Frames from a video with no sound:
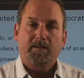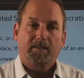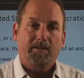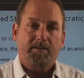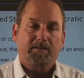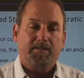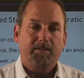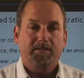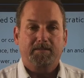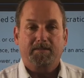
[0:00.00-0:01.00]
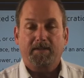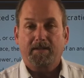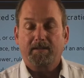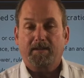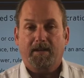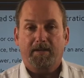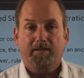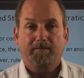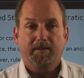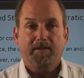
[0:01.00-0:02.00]
This is the second kind
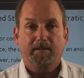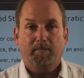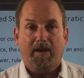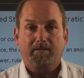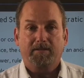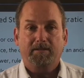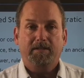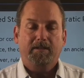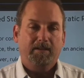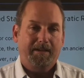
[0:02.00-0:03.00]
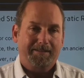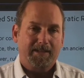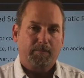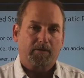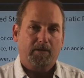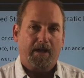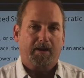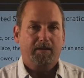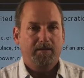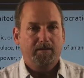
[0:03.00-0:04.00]
of democracy, a
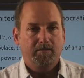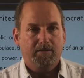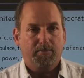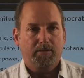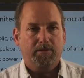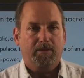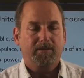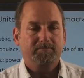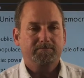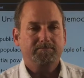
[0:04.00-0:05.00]
democratic republic.